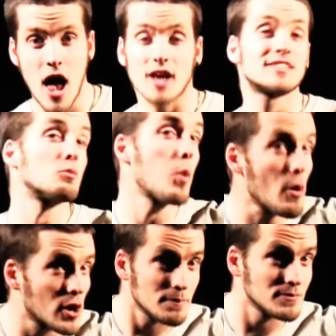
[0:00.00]
I said,
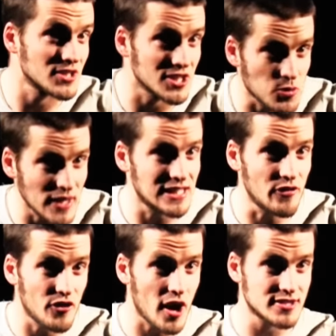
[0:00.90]
welcome to the
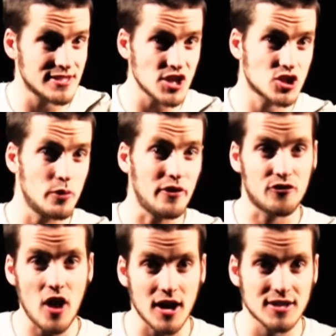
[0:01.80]
21st century
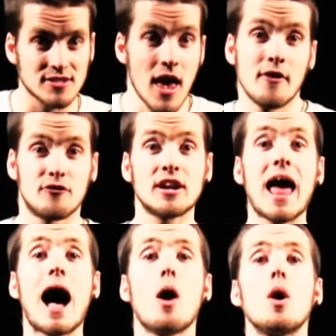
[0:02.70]
flux. For
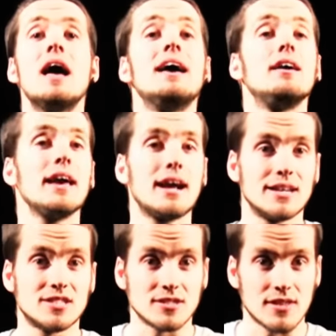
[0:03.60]
now,
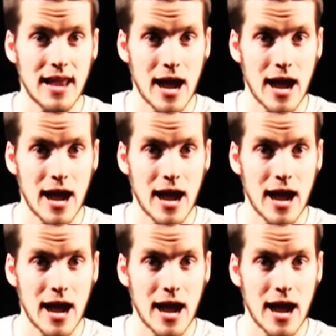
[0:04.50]
English is the